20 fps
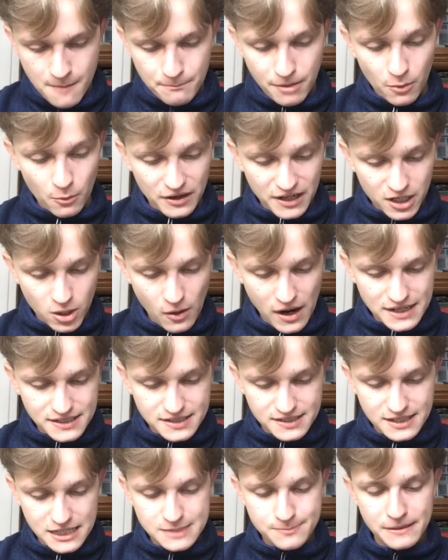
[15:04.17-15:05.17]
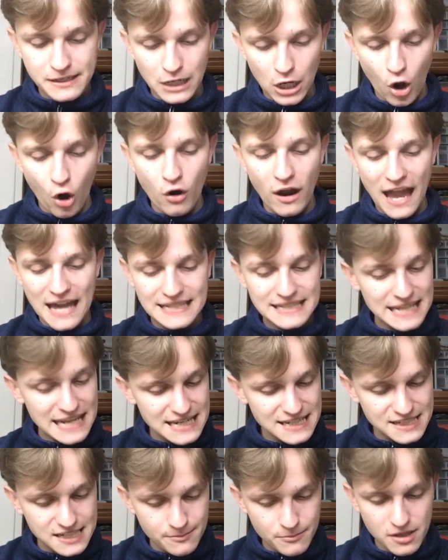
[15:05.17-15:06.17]
But when acquaintance has been long and
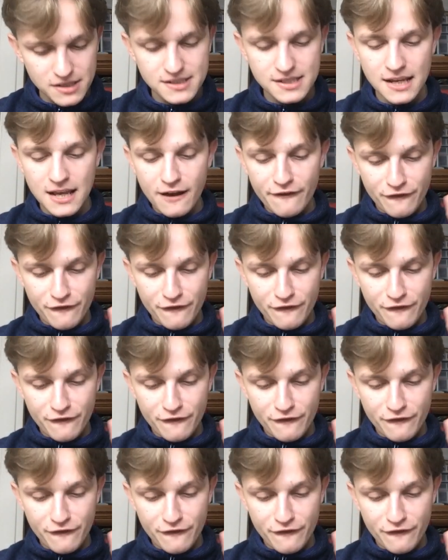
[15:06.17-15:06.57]
intimate,